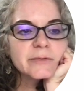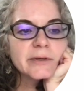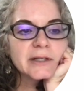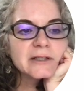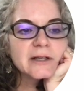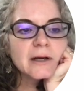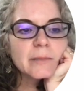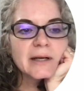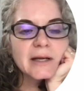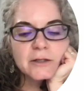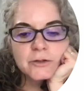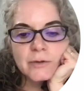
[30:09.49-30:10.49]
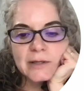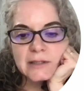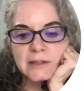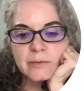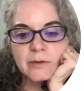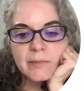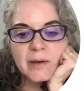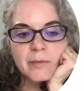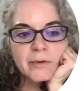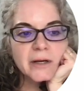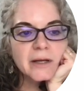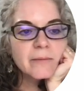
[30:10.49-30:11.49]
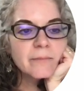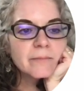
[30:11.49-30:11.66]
we're going to talk about addressable memory,